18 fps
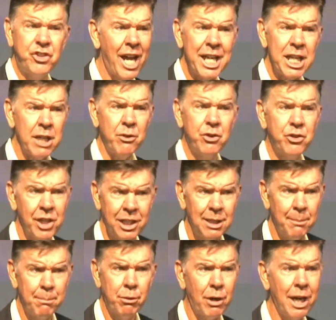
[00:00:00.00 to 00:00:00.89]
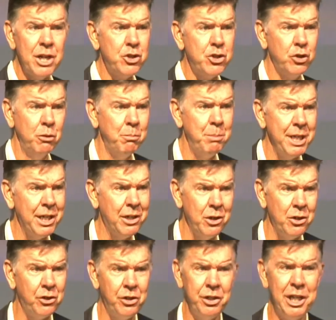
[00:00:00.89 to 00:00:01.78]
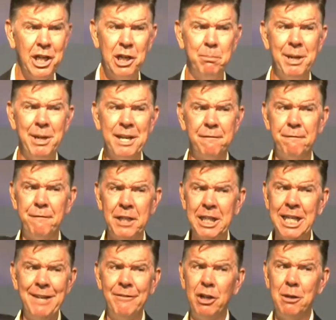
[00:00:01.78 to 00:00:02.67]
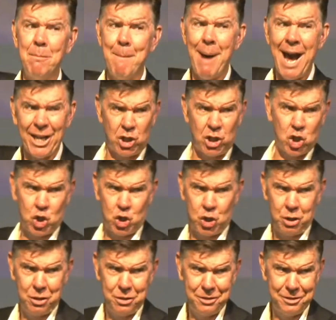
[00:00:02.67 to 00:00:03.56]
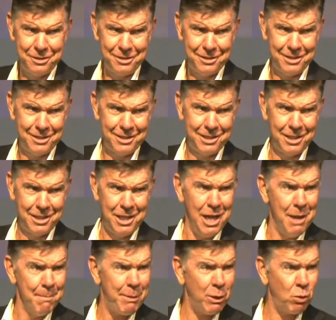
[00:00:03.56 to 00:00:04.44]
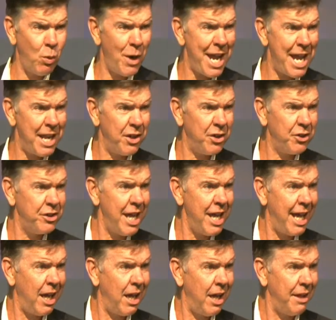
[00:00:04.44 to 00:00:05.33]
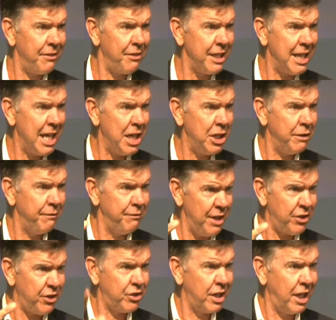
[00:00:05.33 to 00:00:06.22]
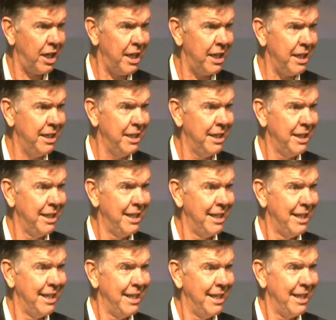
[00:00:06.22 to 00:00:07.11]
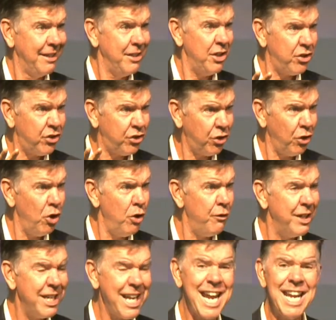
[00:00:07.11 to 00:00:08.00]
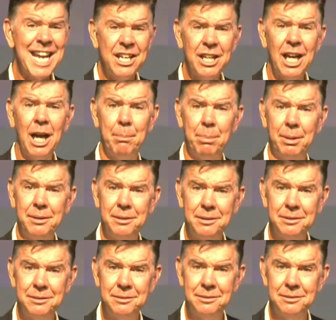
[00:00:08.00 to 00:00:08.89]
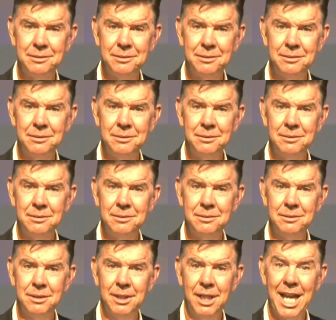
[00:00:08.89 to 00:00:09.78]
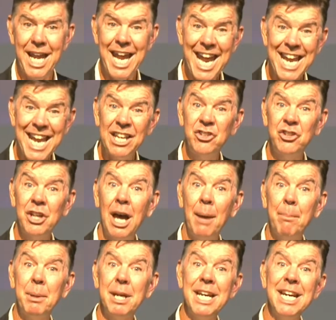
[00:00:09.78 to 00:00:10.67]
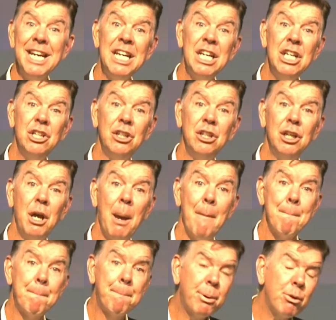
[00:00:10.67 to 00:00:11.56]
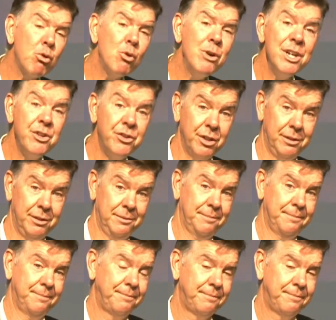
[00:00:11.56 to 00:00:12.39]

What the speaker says: day of celebration because he had been forgiven much. But where does now, at the end of this day, this servant end up? Ends up in prison.